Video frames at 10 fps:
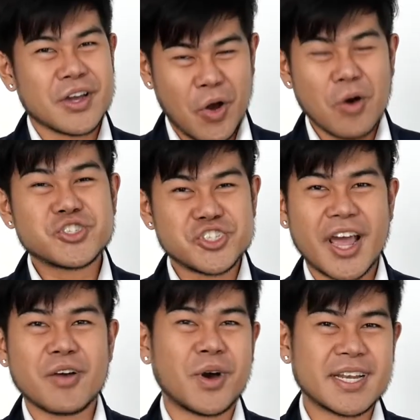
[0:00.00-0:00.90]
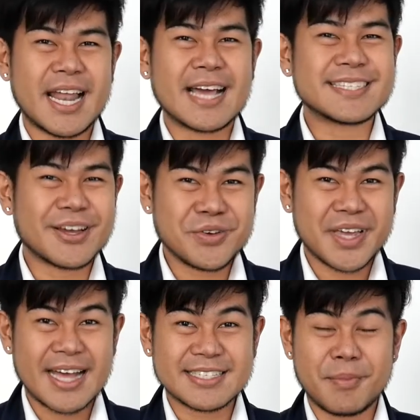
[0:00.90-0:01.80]
Go check what did I tell you
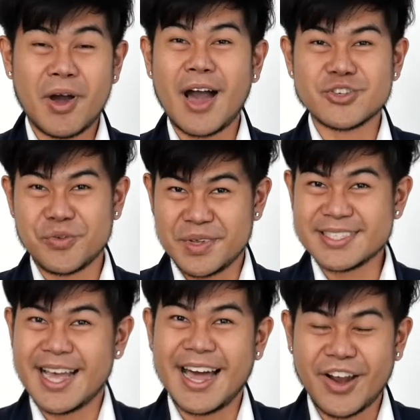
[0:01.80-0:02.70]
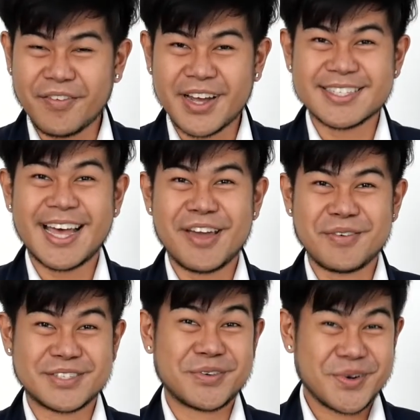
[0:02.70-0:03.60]
guys about how to win the heart of Qatar
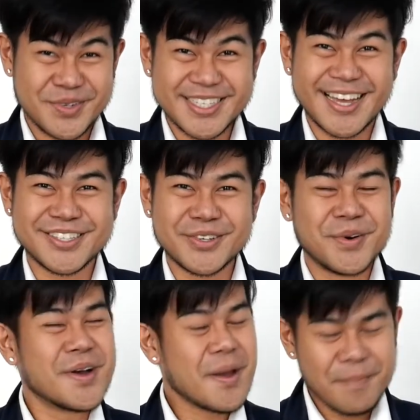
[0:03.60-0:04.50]
Airways recruiter too.